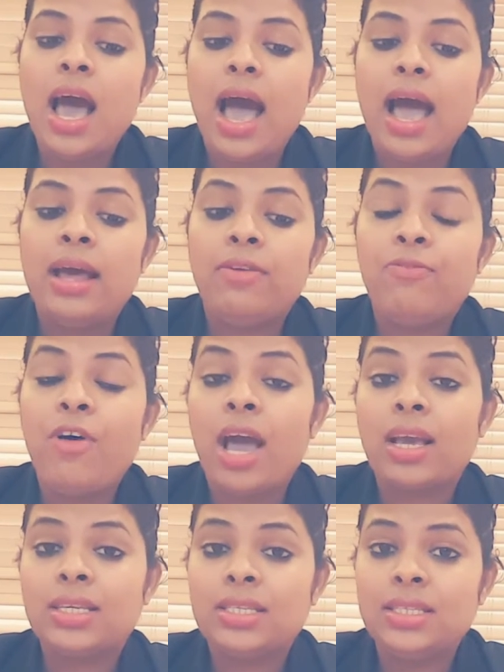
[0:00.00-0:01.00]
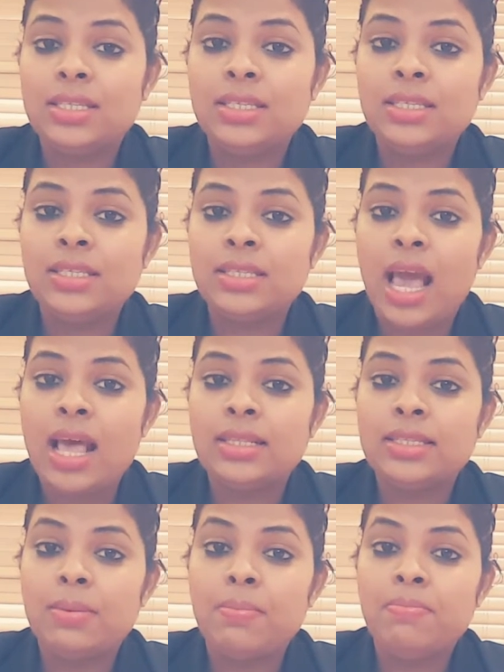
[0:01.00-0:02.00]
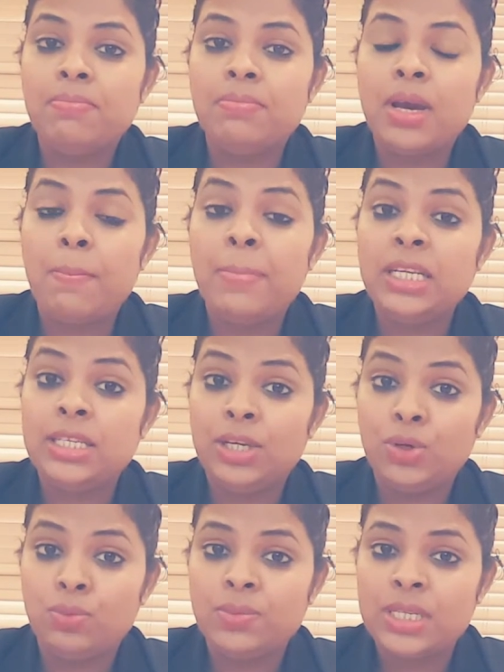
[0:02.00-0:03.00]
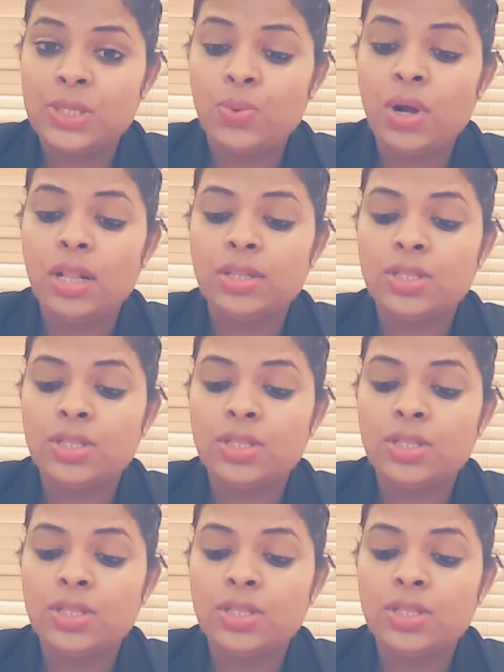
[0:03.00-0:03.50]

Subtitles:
and faxes and some meeting rooms as well.